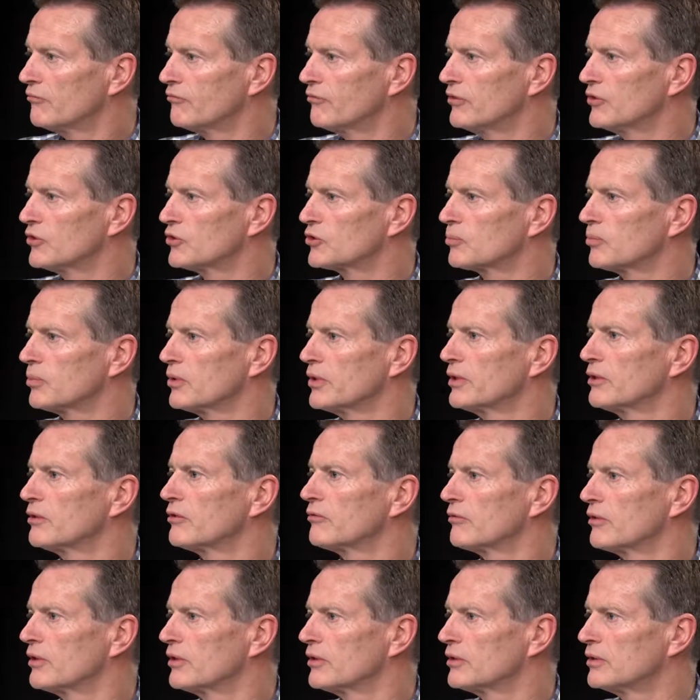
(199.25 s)
Finnish
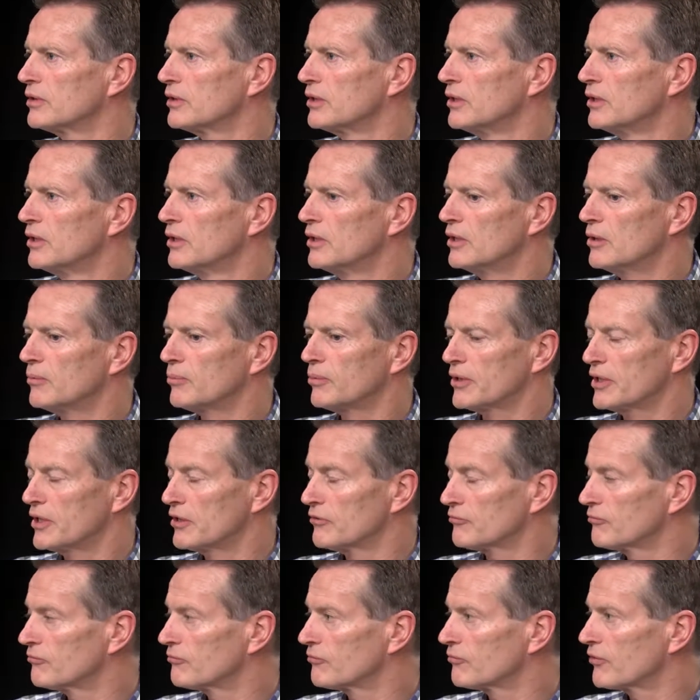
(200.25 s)
player, a
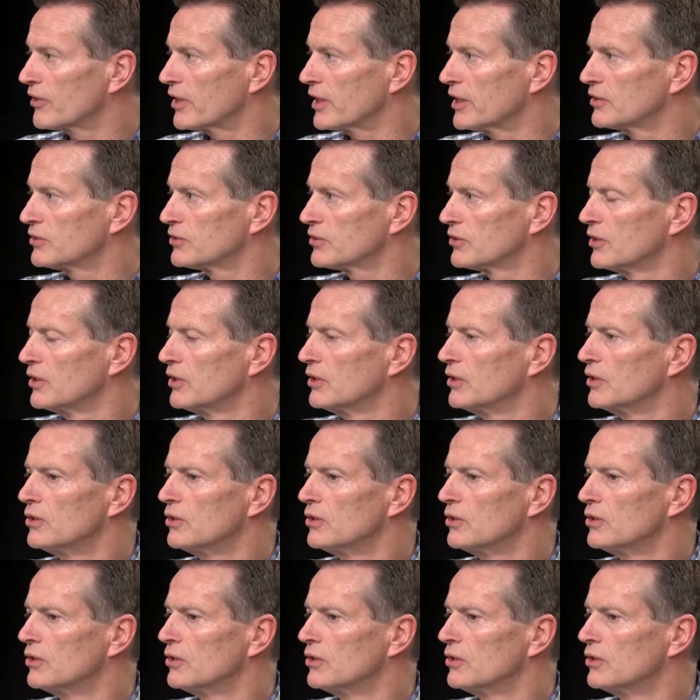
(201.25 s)
player from France.